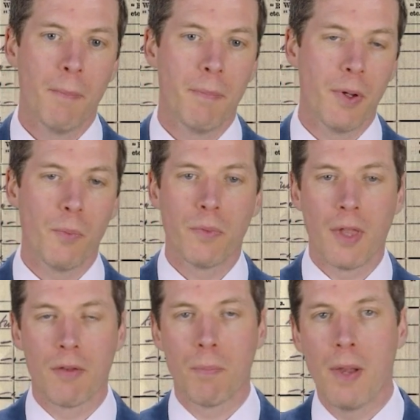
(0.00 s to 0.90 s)
But
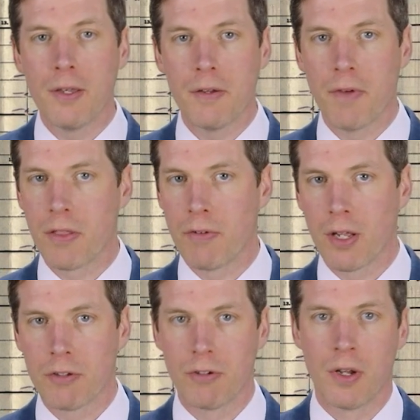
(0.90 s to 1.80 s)
there's plenty of other
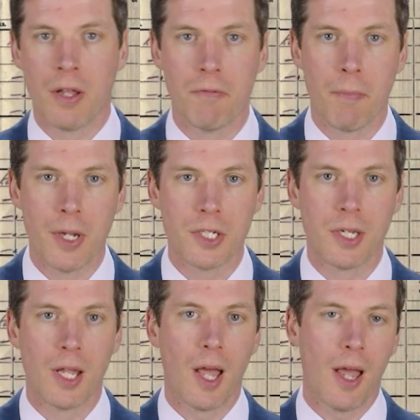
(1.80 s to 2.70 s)
extra
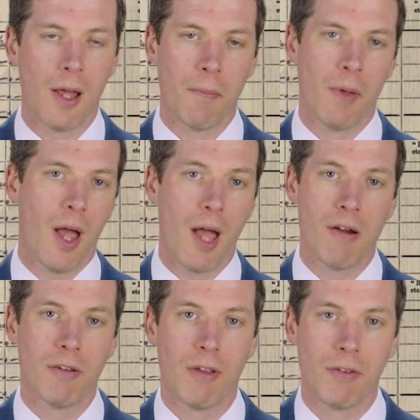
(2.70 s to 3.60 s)
information that
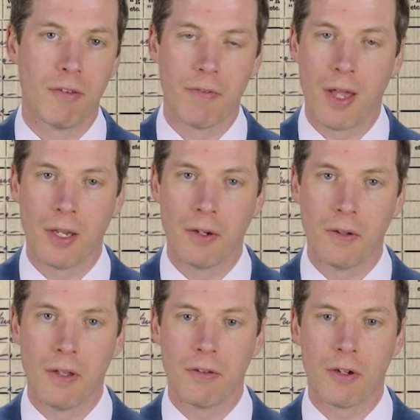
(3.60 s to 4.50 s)
our ancestors have added
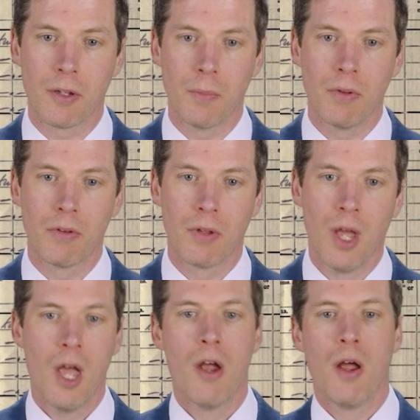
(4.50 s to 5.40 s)
on these documents.
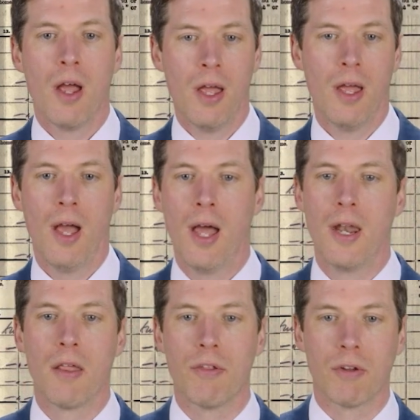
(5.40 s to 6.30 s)

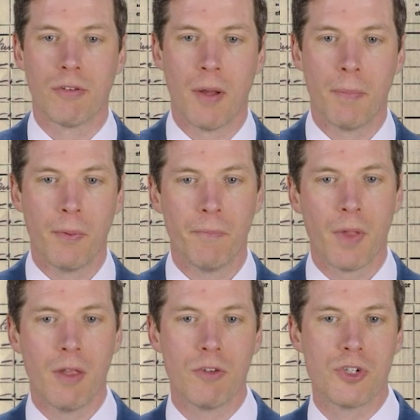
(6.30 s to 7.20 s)
Another example
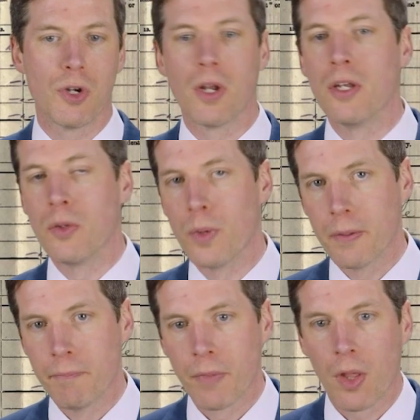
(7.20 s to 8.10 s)
is John Underwood,
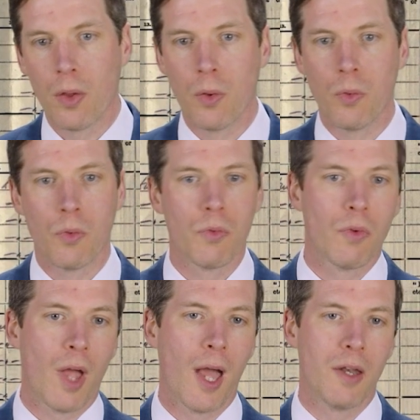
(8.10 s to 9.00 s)
who
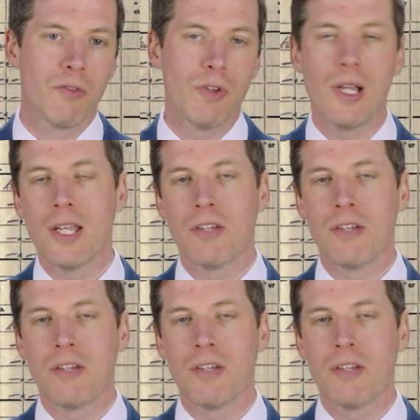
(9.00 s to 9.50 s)
had really